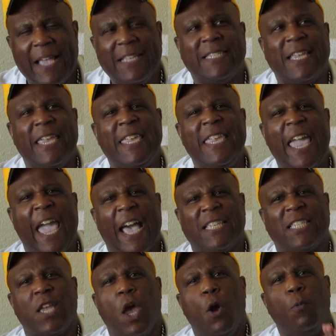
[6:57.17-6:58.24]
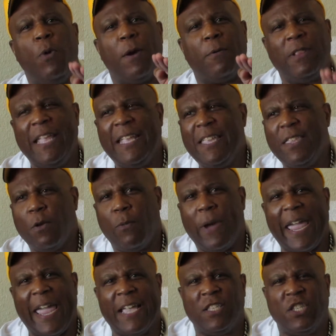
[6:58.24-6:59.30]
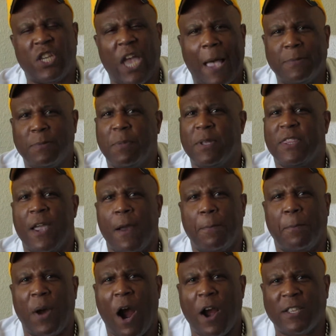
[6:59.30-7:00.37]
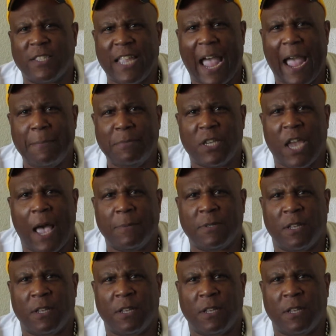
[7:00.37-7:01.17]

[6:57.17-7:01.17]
Say, yes, we're leading the way in jobs, but they're part-time jobs,